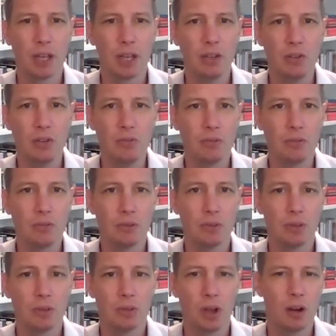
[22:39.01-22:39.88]
Can you
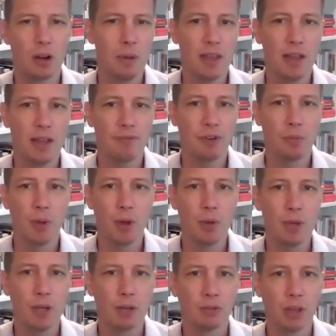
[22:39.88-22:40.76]
talk about that for a
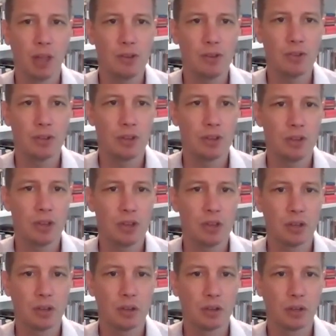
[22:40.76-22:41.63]
moment in relation to
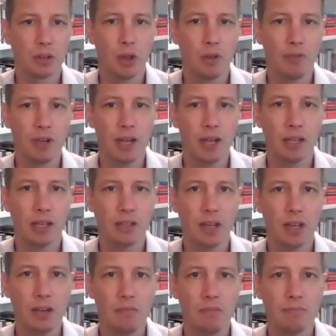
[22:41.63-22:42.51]
the
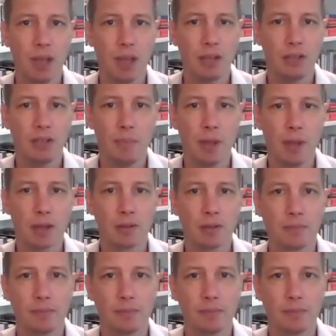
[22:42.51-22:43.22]
COVID-19 pandemic?